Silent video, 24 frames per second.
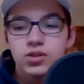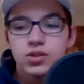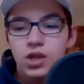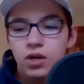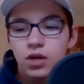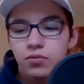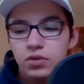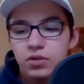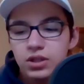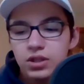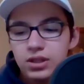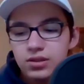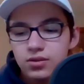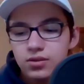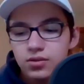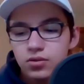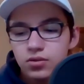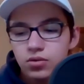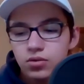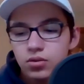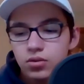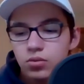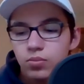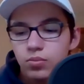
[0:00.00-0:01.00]
and we need to
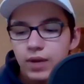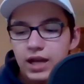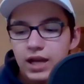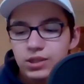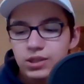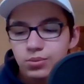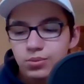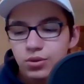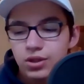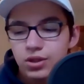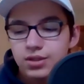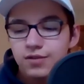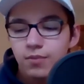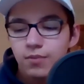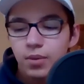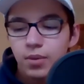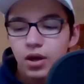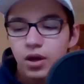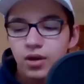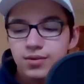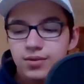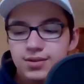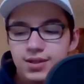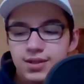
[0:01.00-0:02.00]
do pass progressive
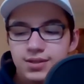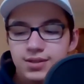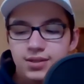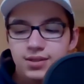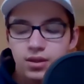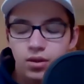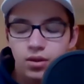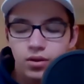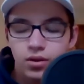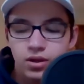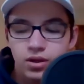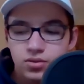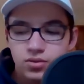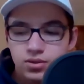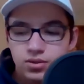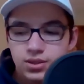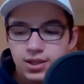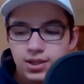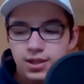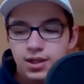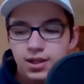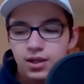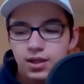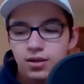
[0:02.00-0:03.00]
policies that they're
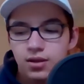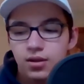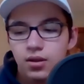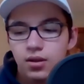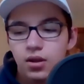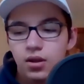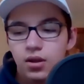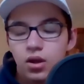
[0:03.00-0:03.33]
interested in,